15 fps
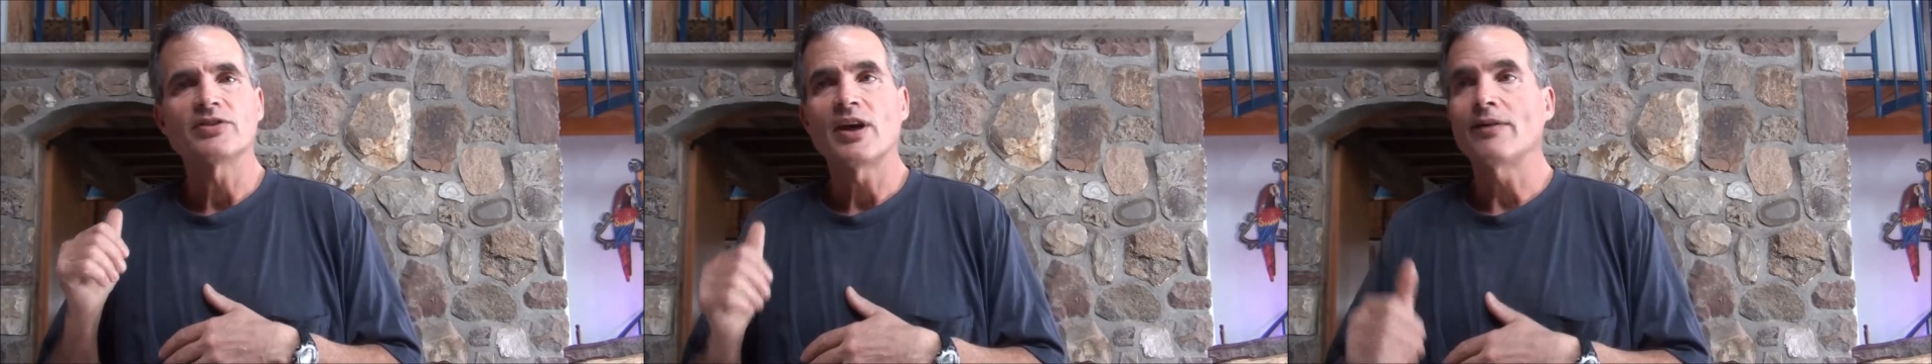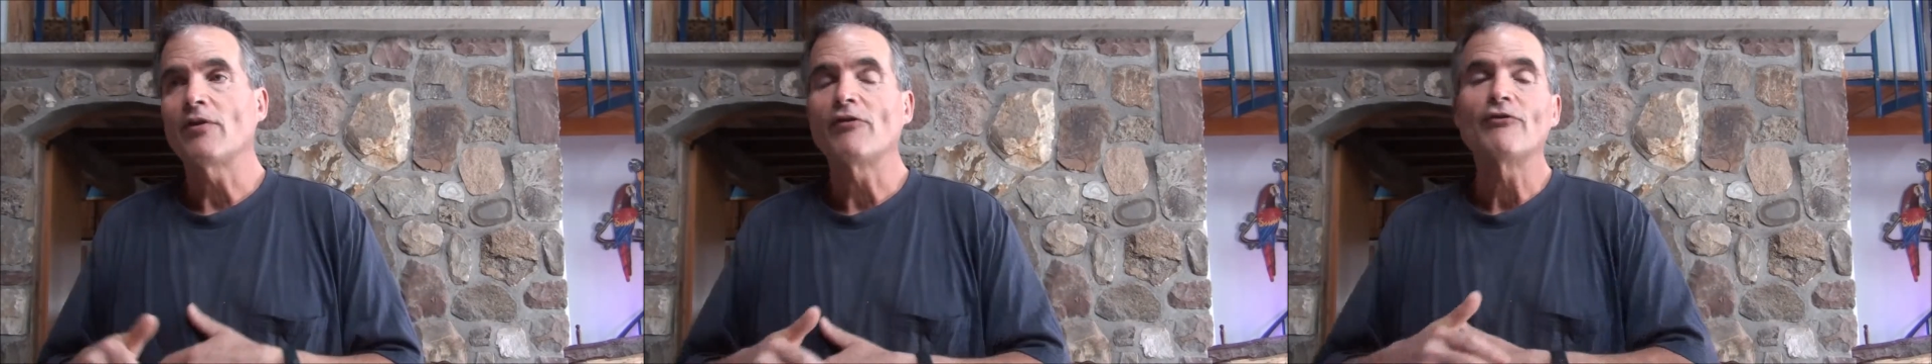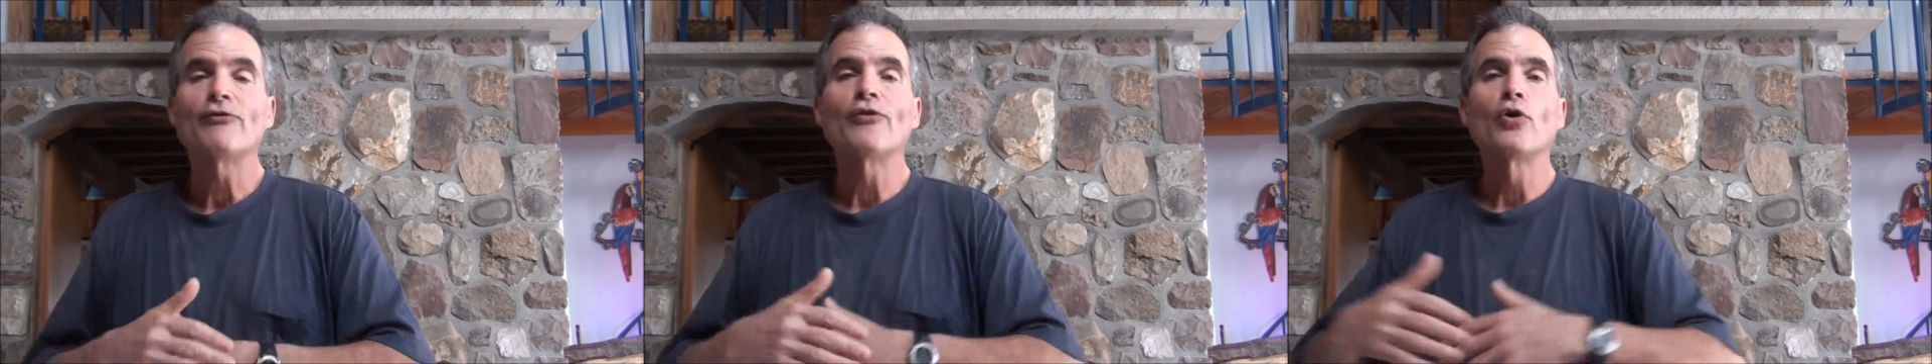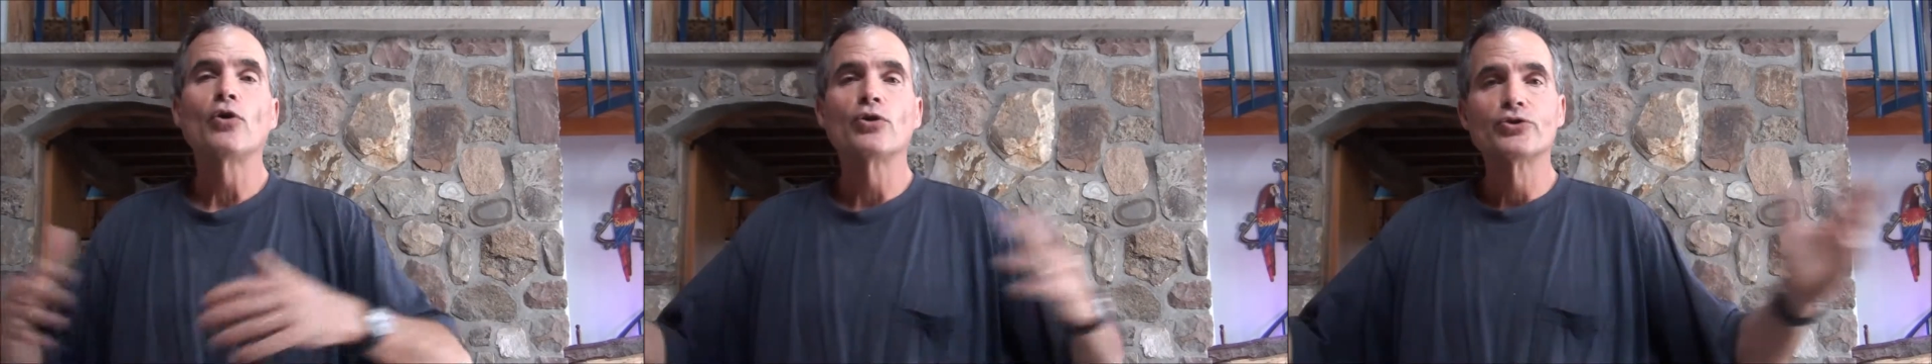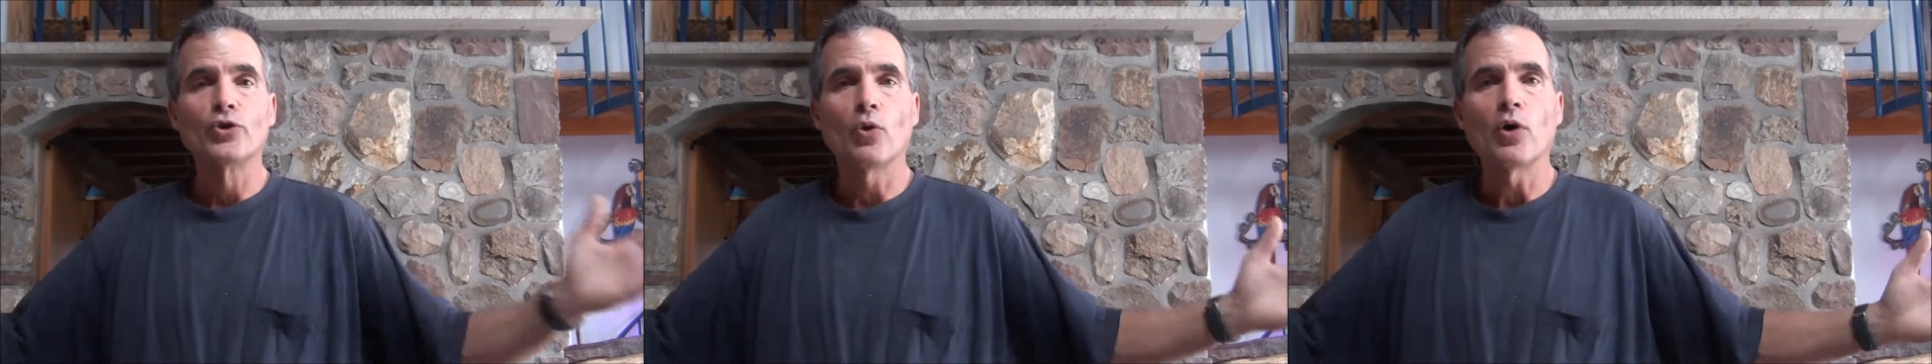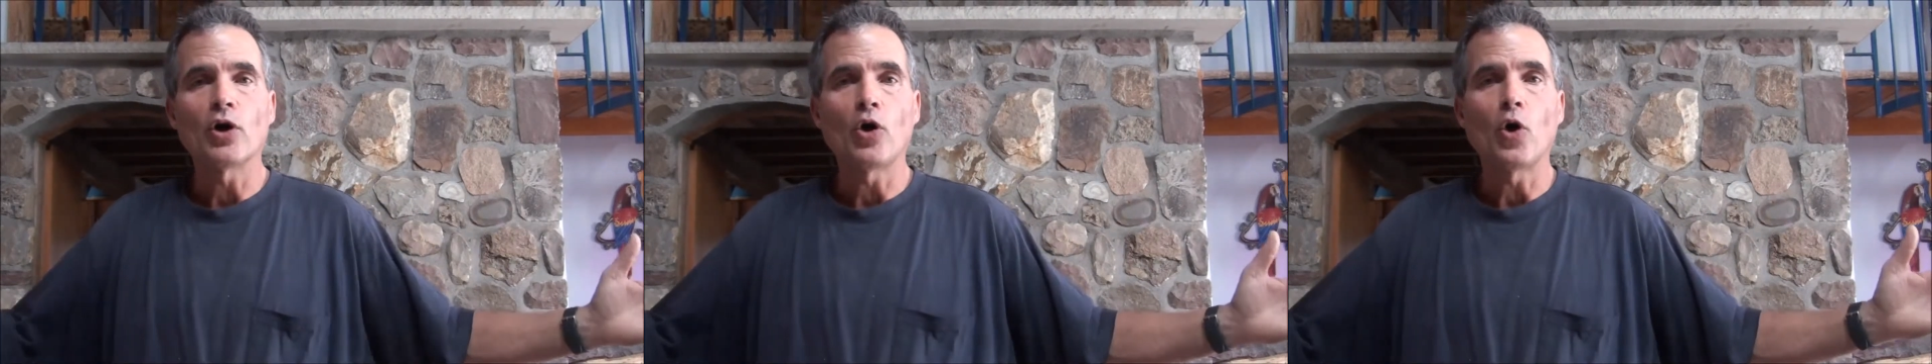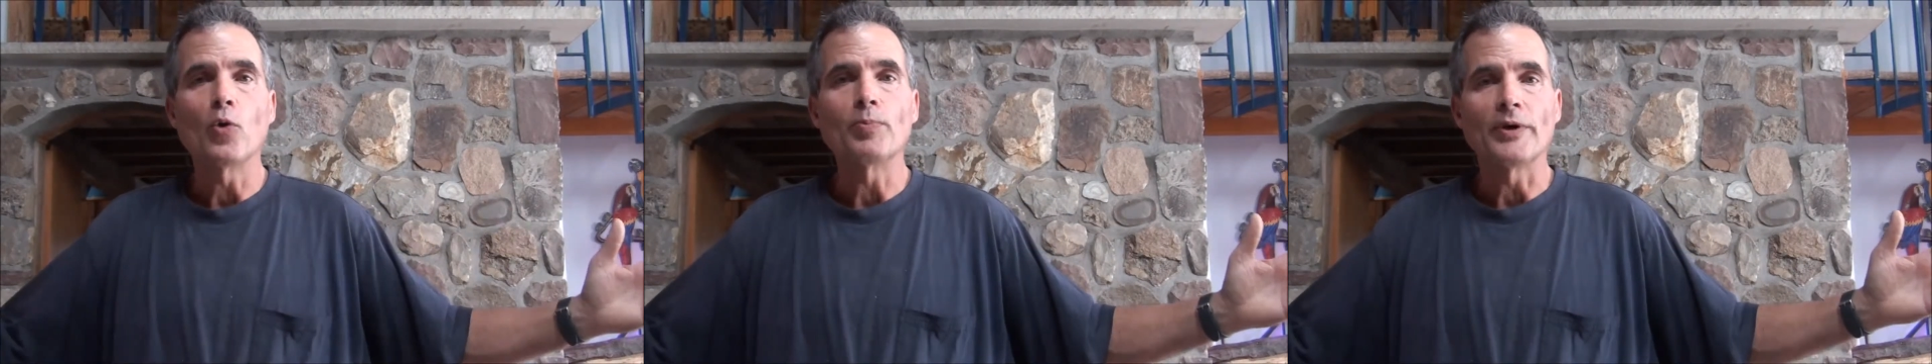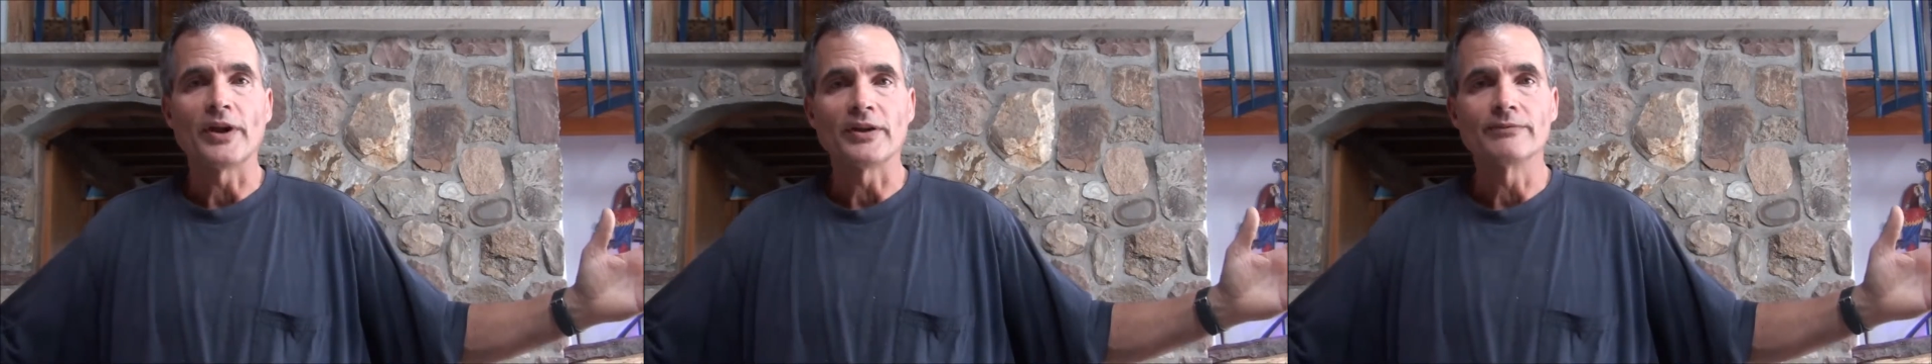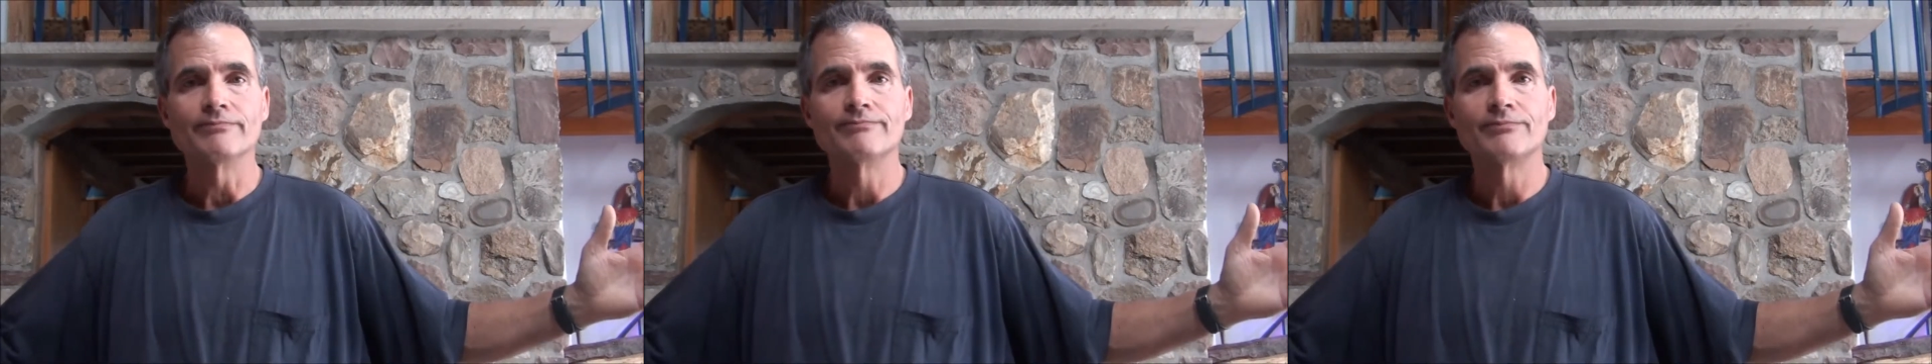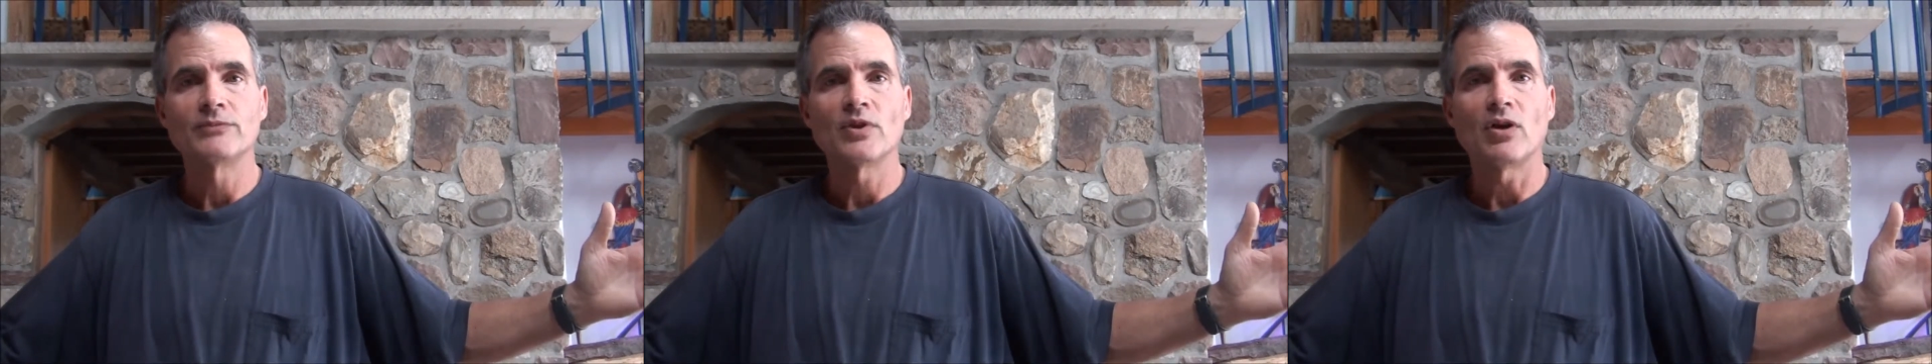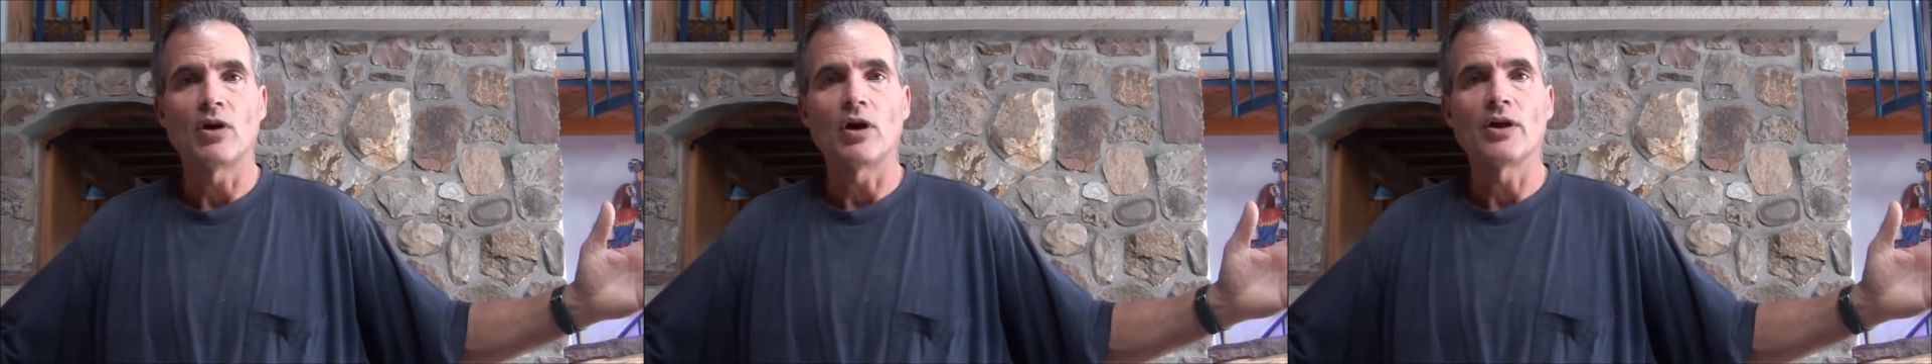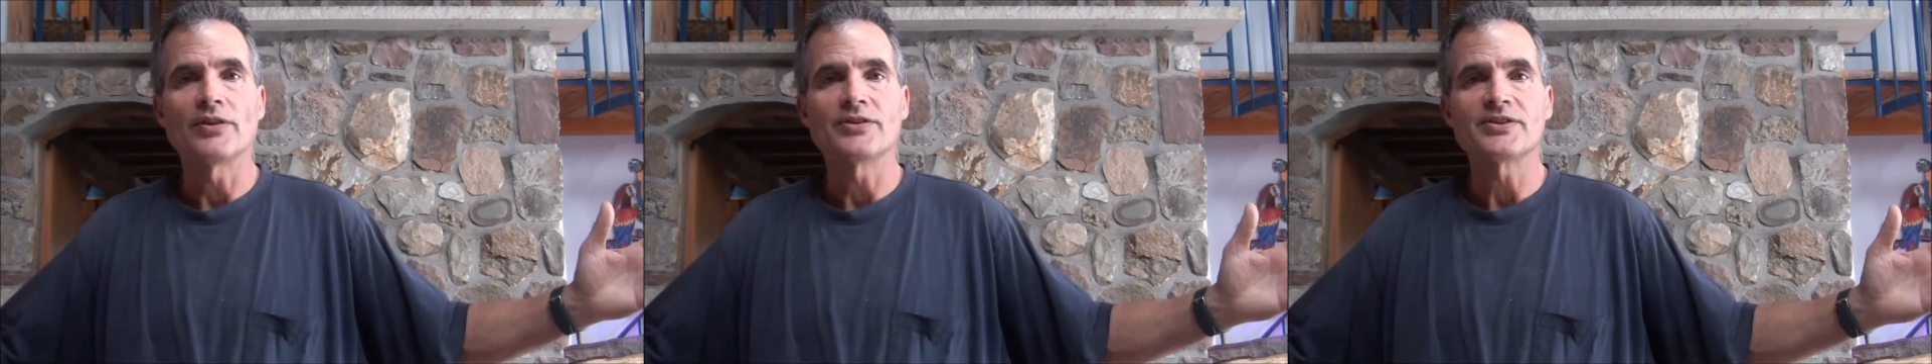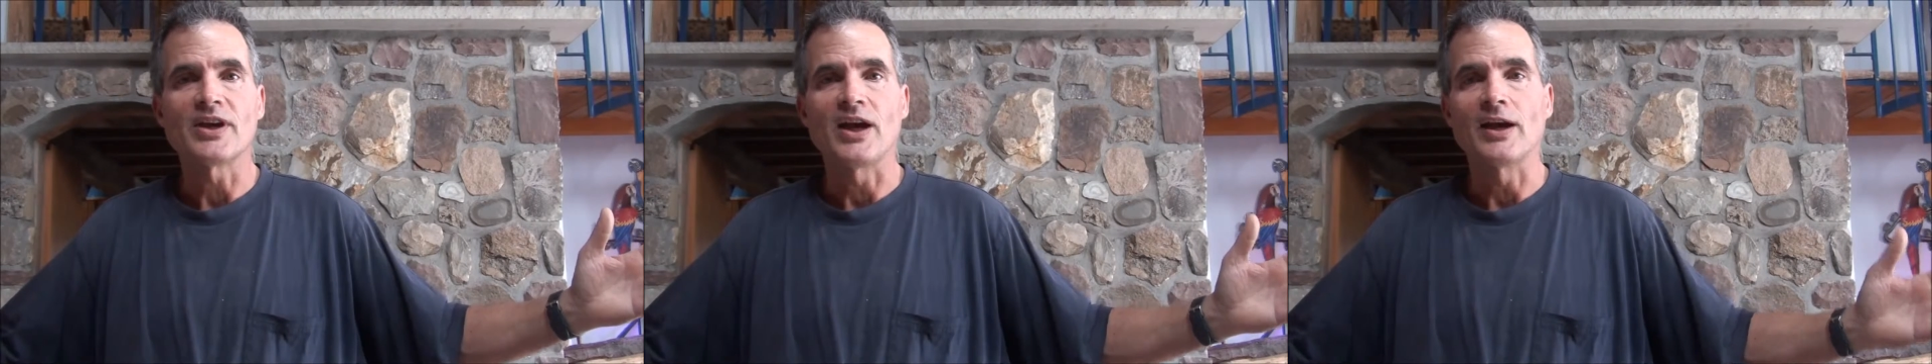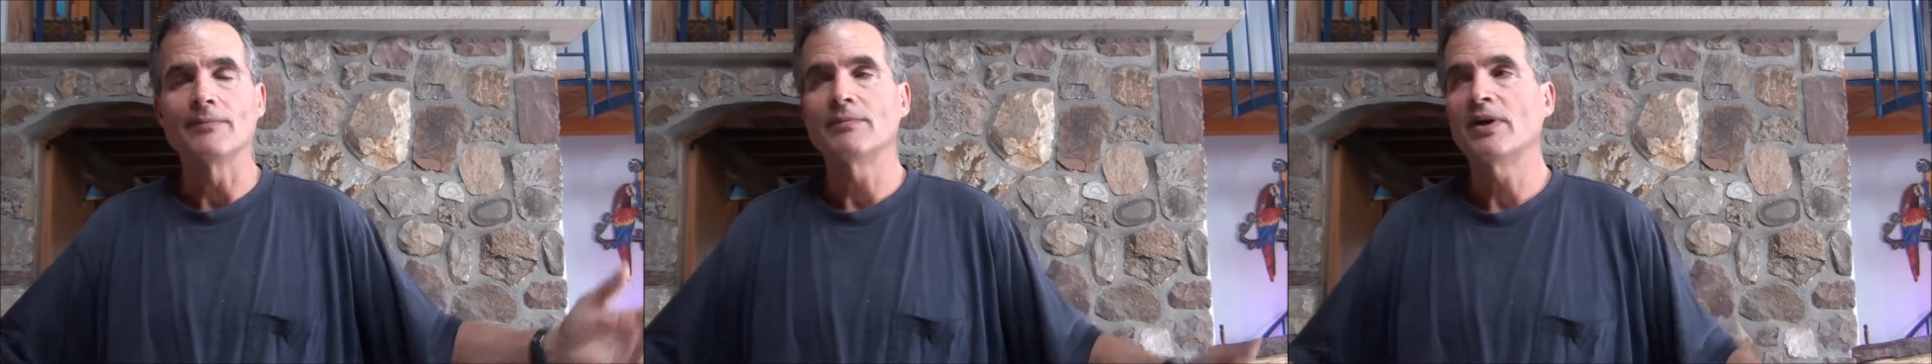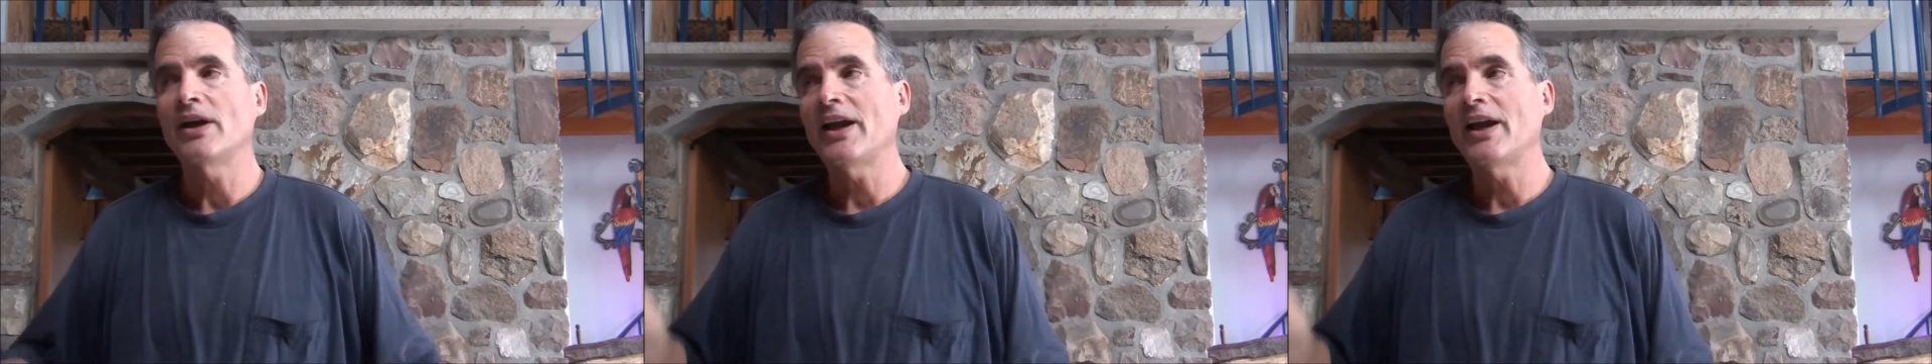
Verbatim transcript: I have a full door opening all the time.